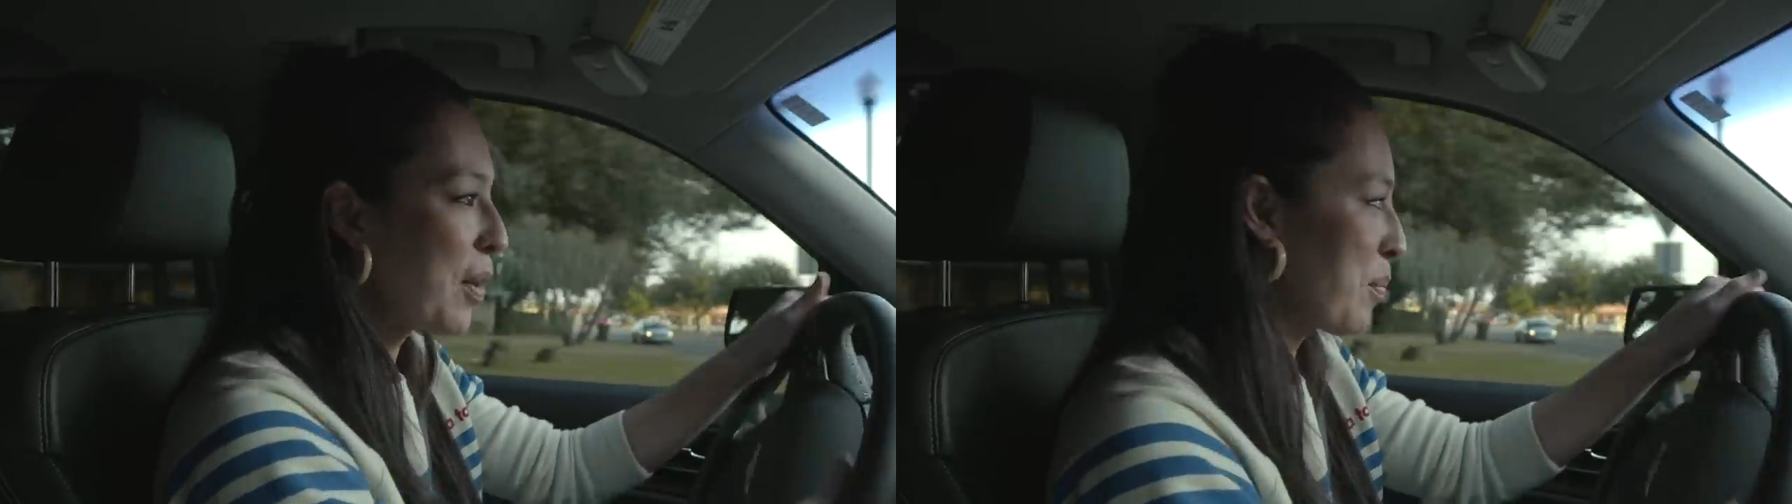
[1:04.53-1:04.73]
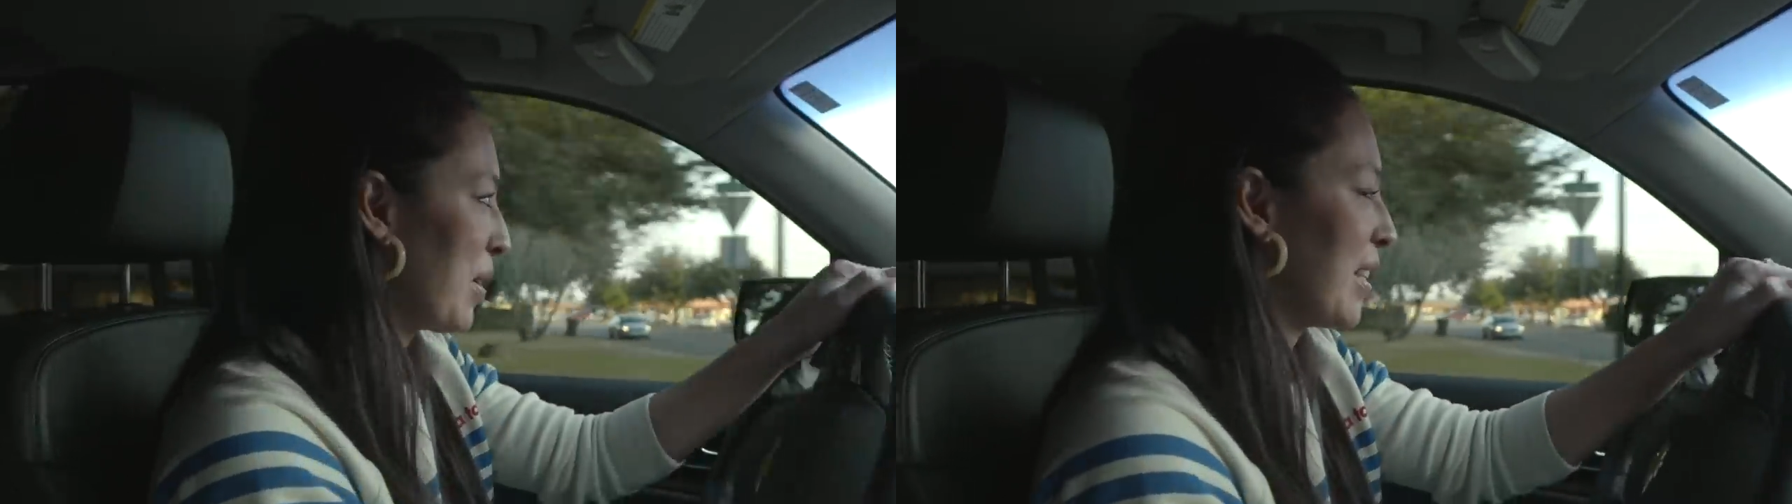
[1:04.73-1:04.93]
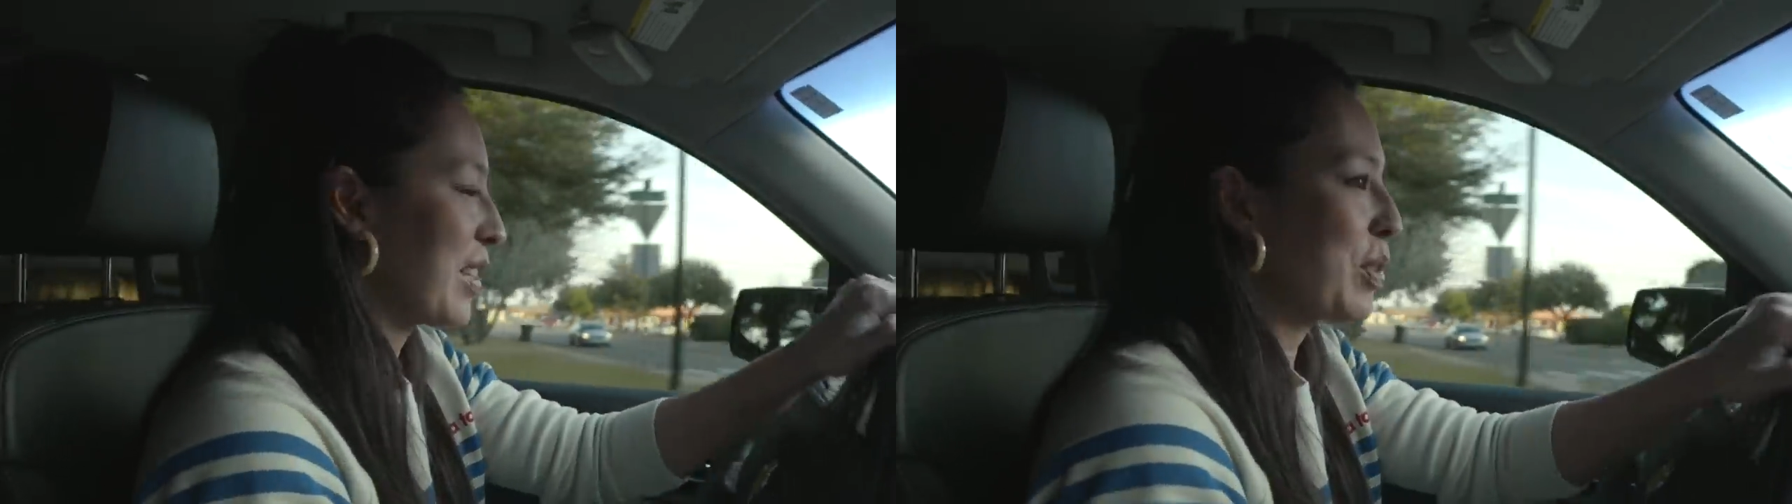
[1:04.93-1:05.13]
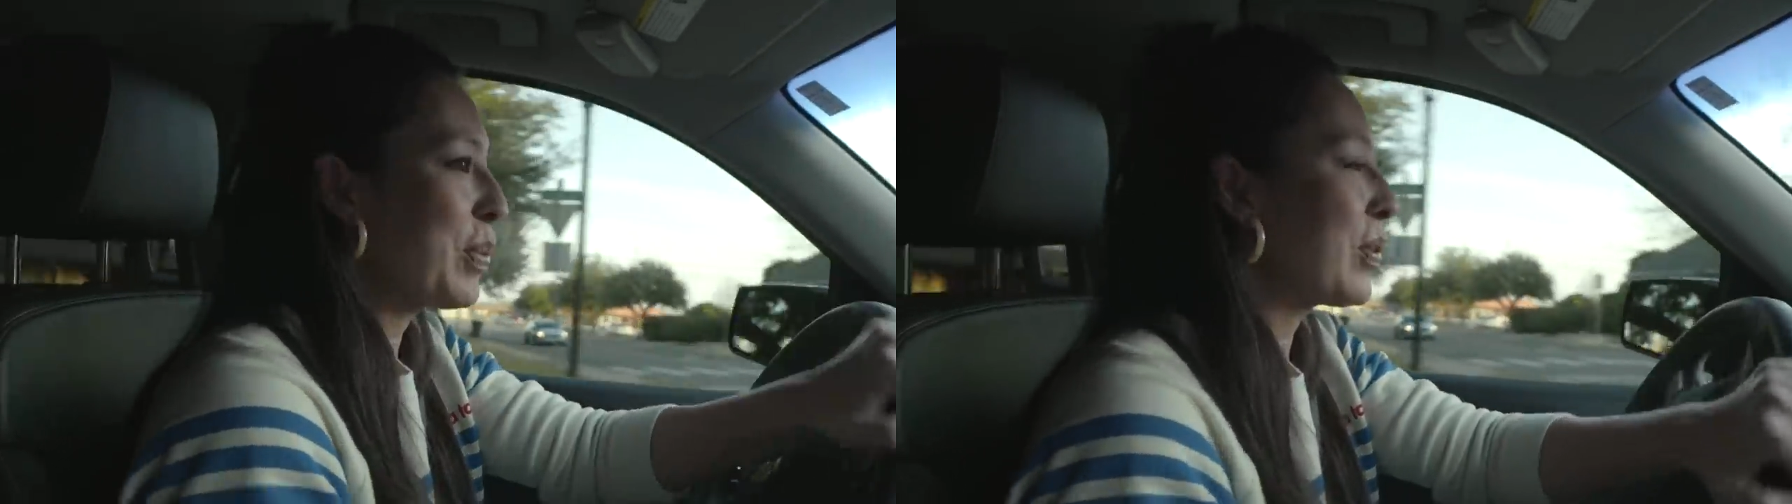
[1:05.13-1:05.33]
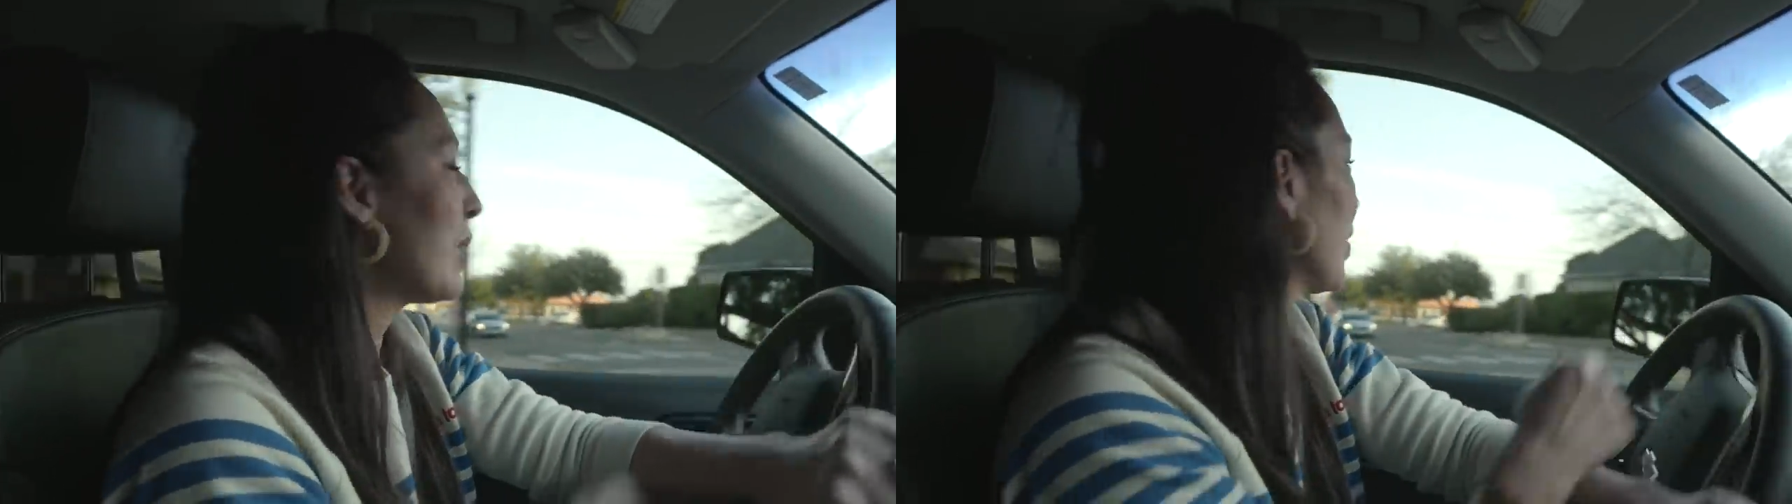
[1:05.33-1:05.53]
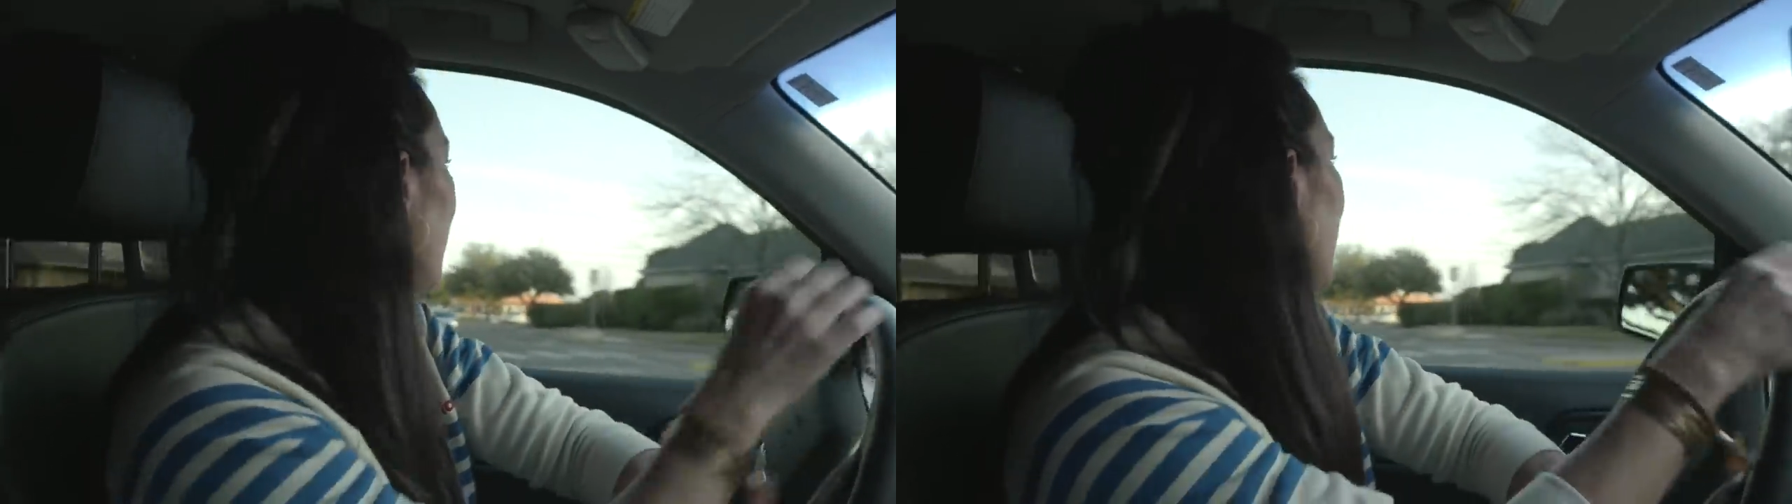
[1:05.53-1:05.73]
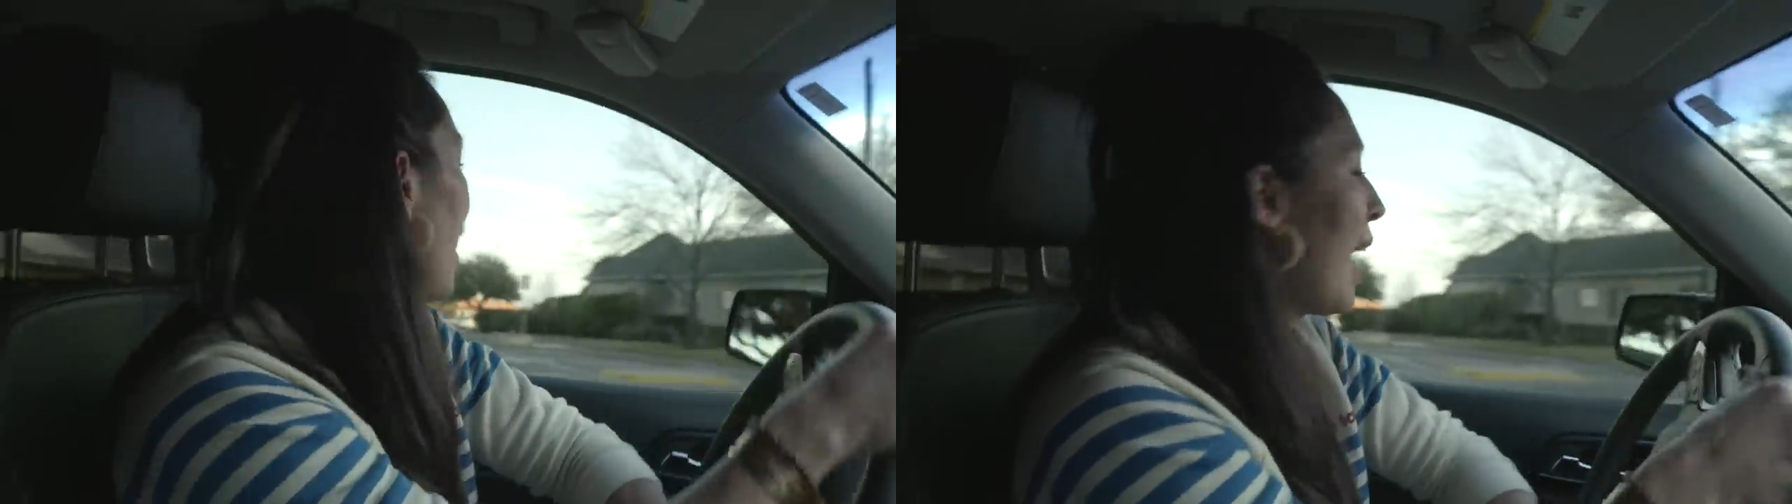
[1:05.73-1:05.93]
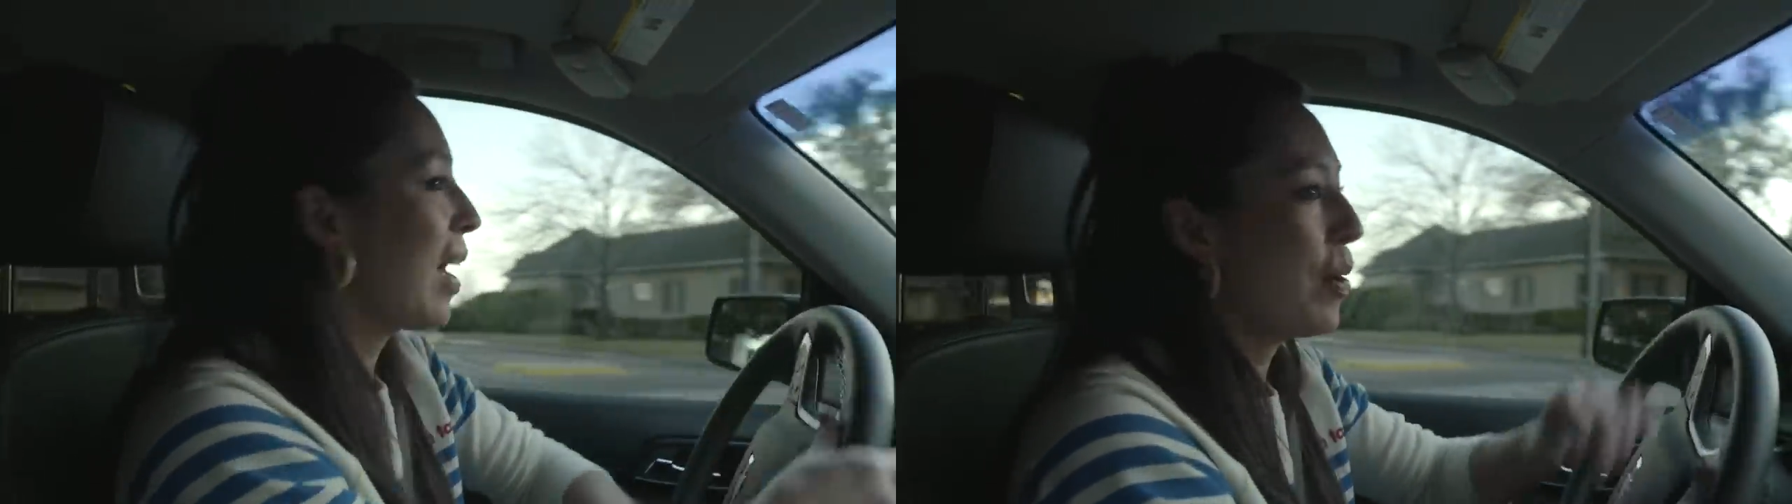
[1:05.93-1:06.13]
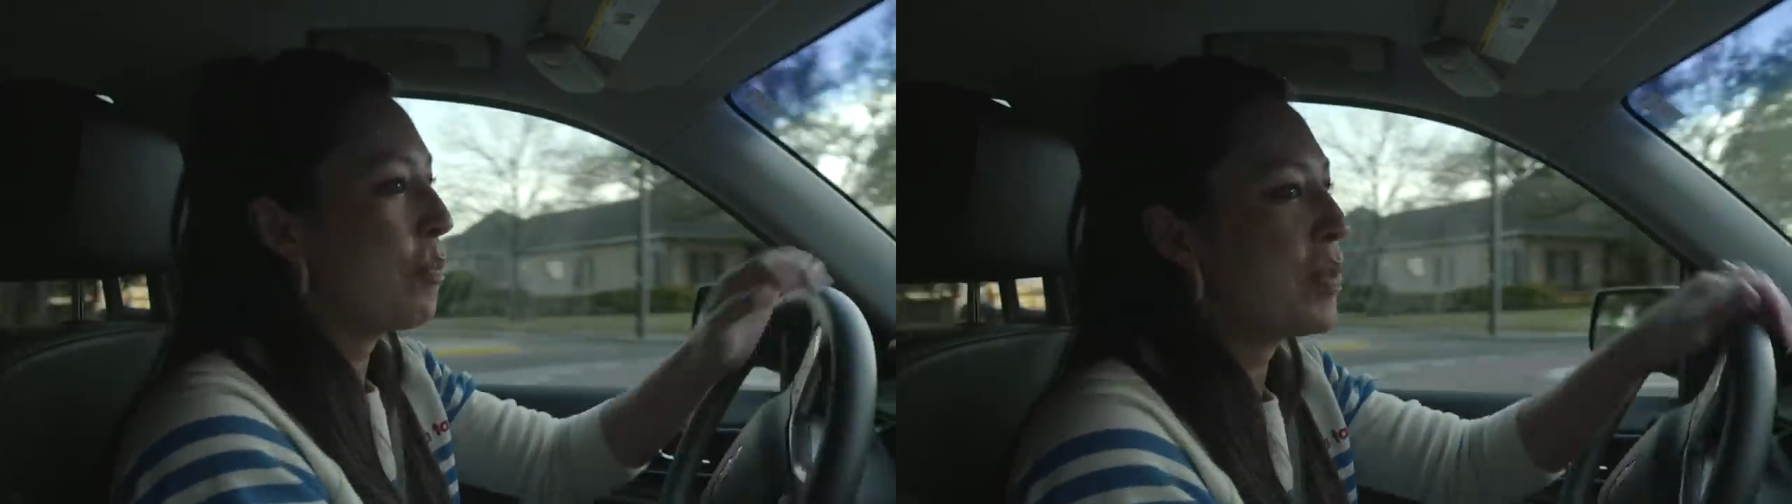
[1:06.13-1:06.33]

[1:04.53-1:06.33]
unpredictable um,